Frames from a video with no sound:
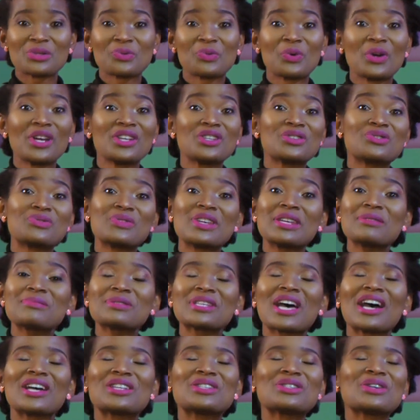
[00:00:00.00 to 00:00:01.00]
where
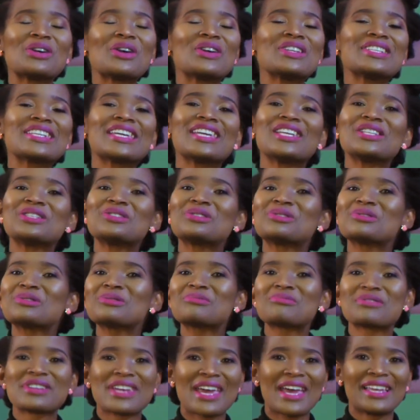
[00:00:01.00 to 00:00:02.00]
dreams are turned into
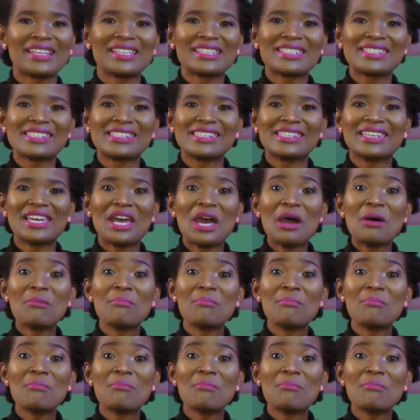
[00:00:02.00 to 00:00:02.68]
reality.